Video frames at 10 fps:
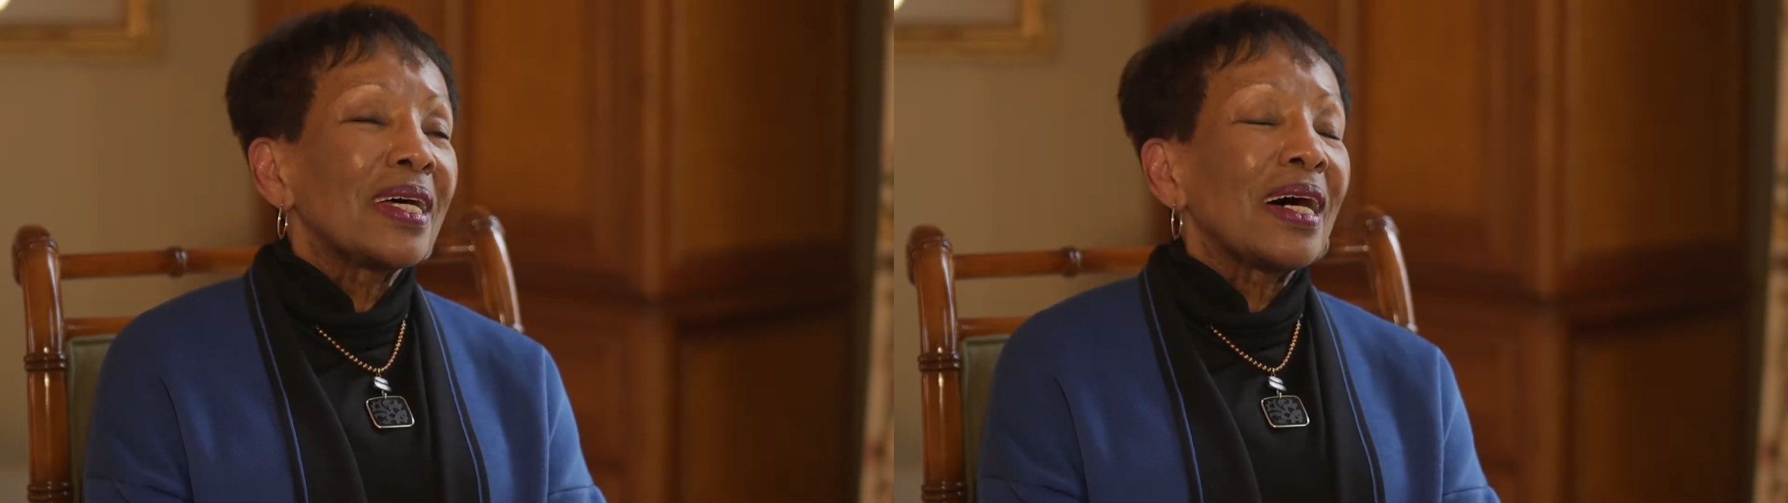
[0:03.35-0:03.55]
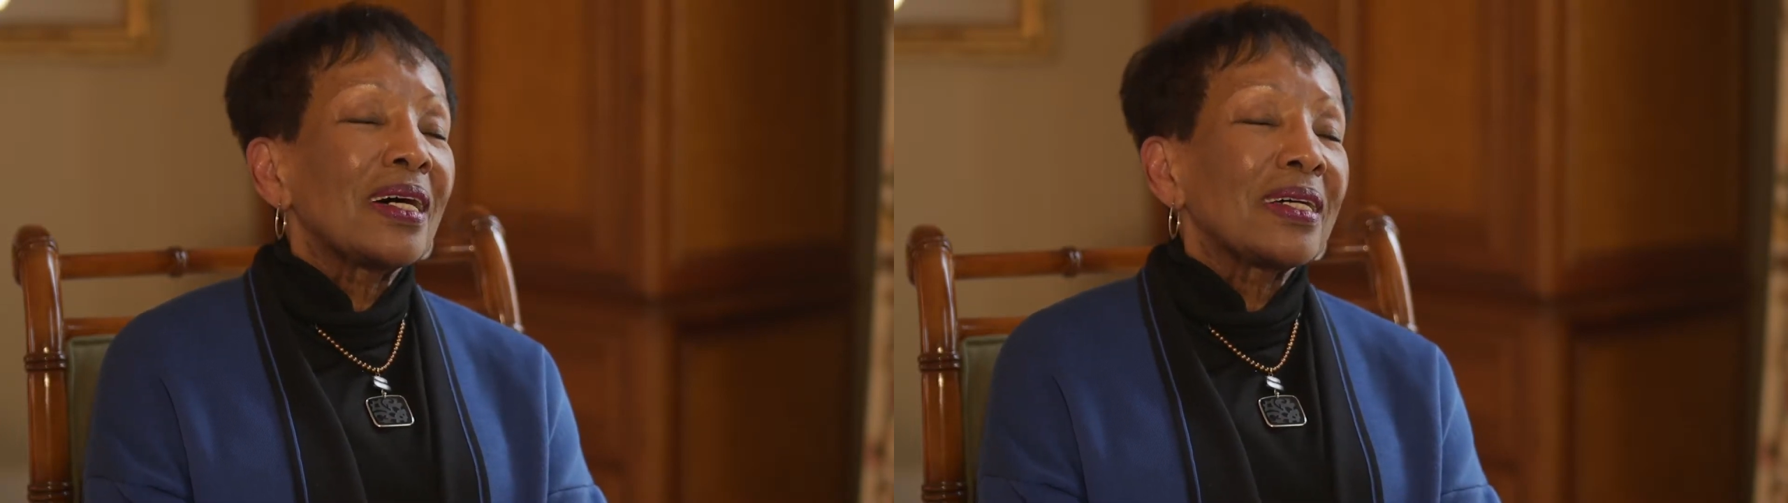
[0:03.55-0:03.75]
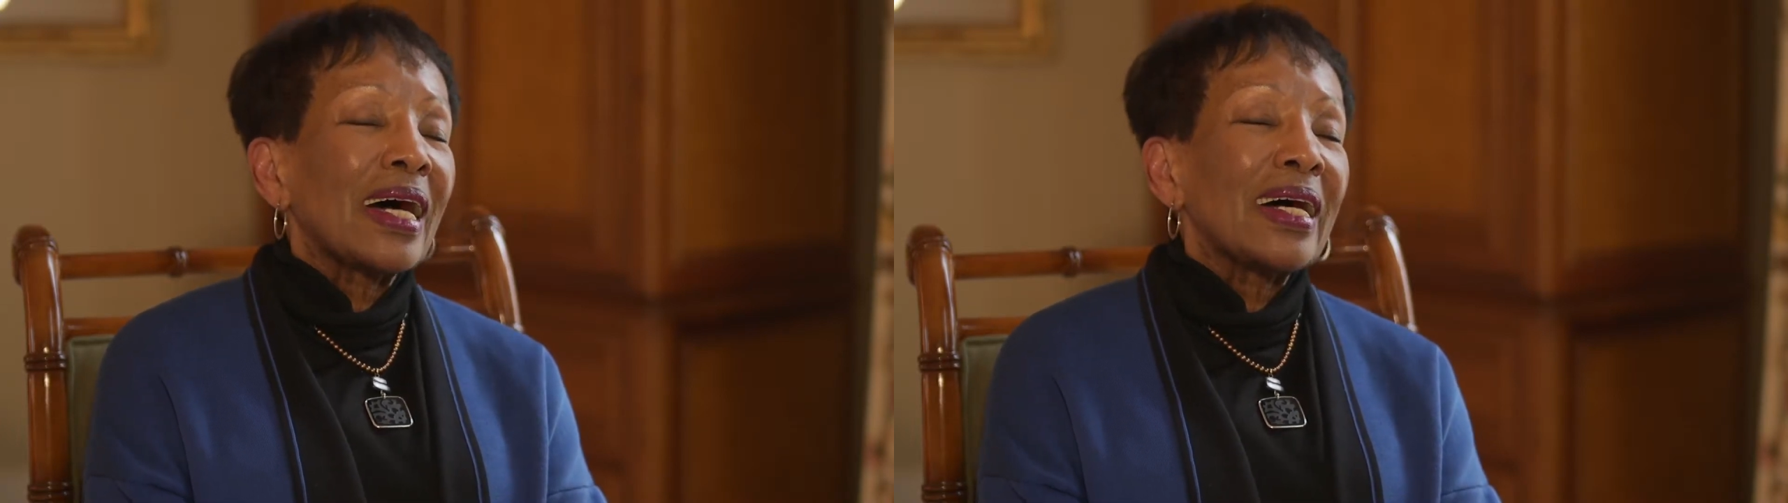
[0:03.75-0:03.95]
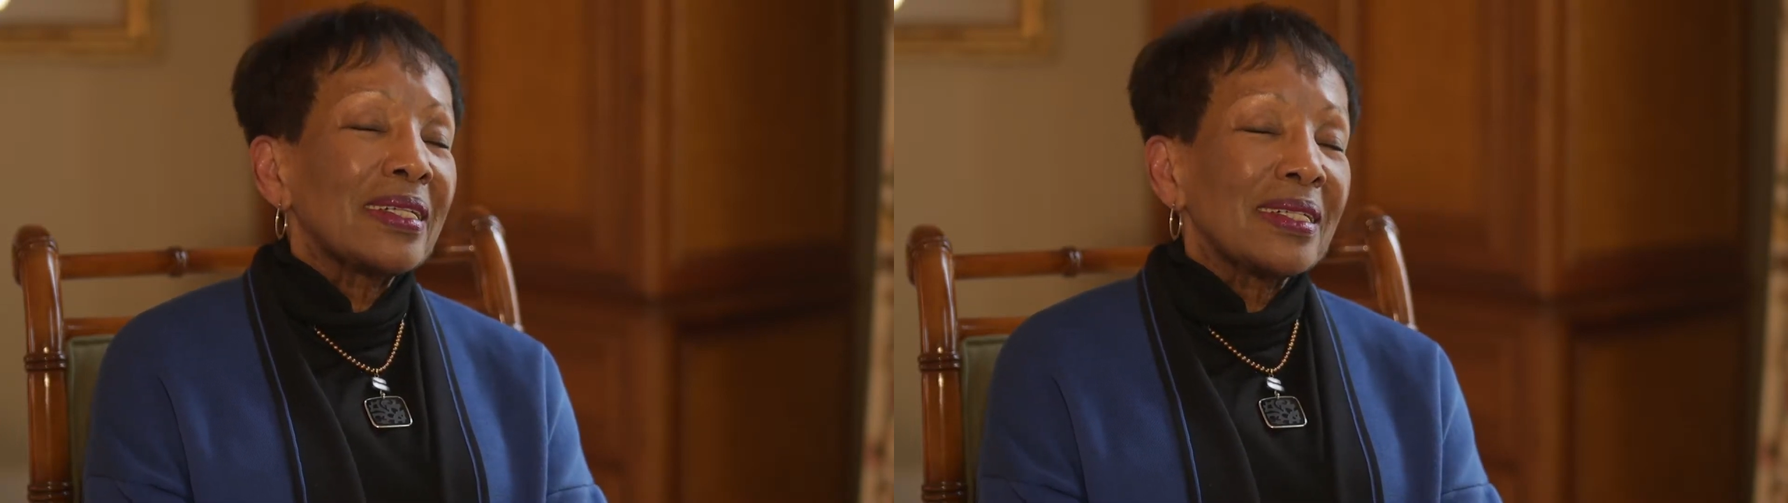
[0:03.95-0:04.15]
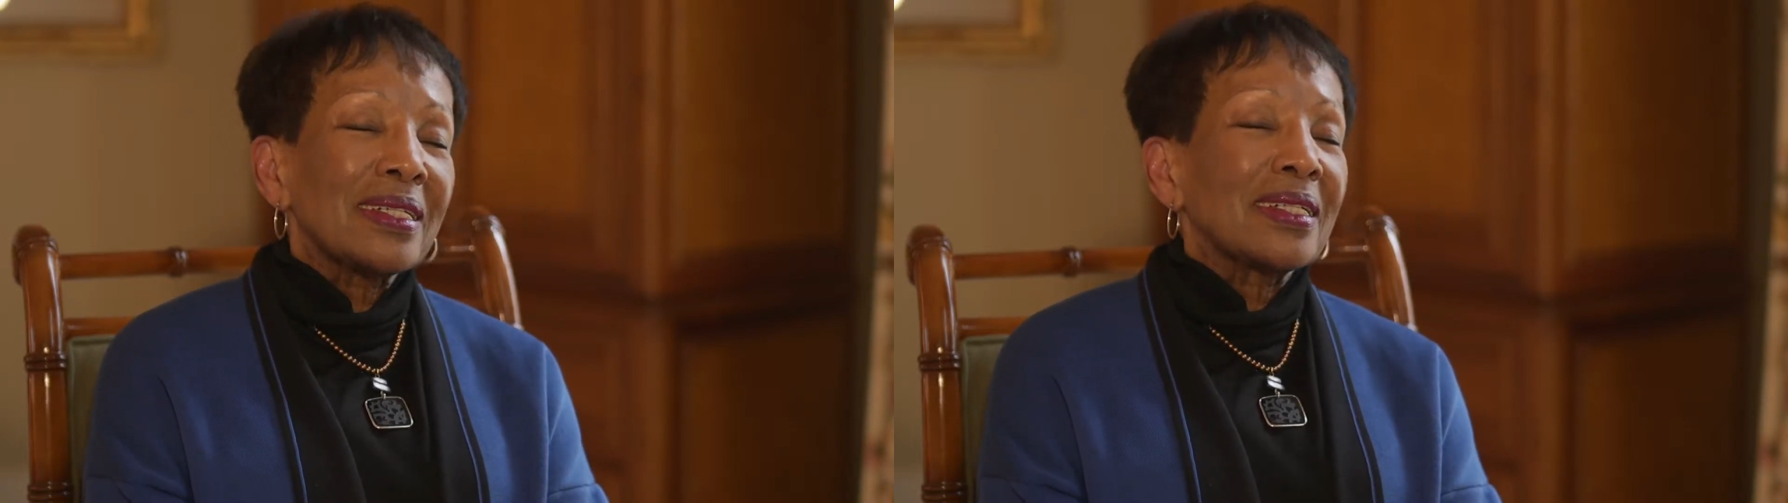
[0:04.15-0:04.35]

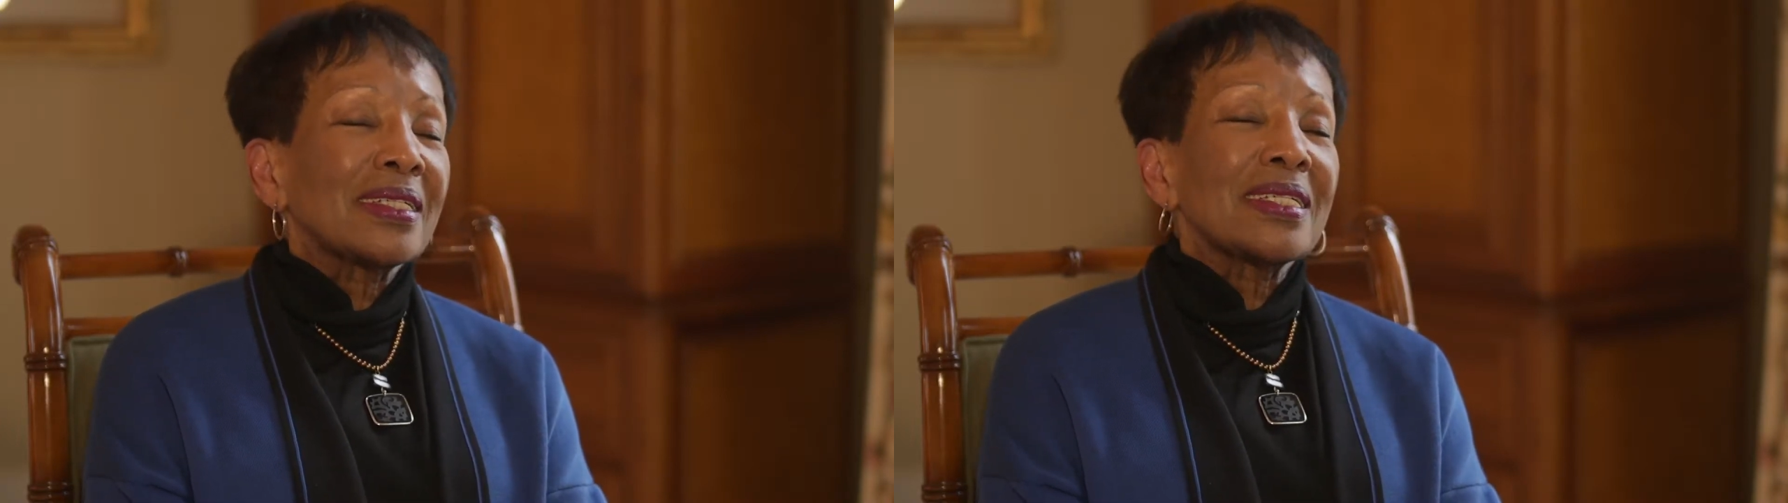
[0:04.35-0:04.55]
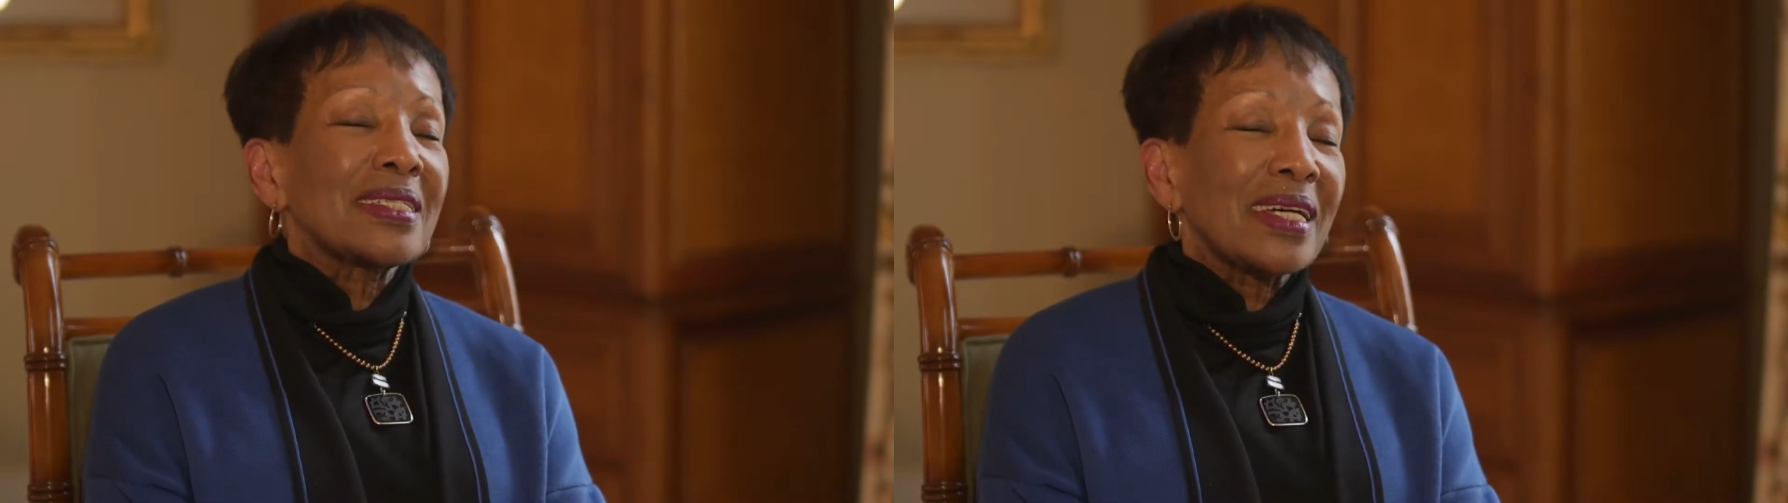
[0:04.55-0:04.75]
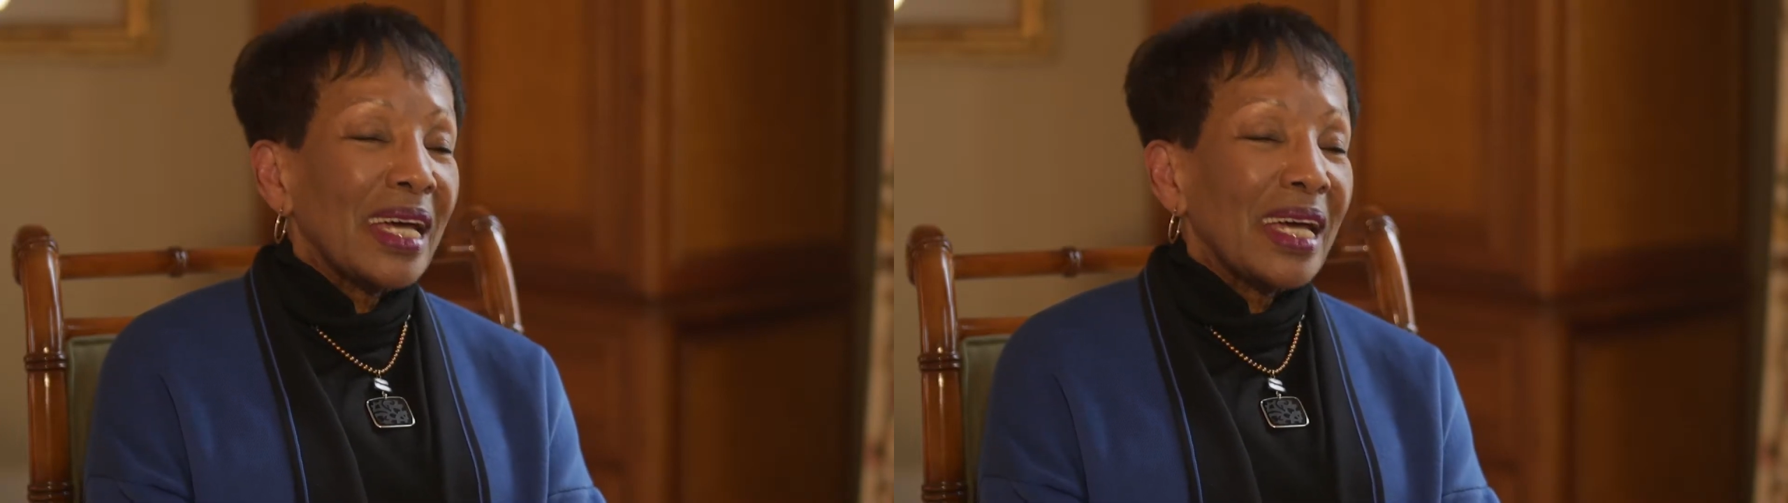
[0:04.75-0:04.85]
I guess I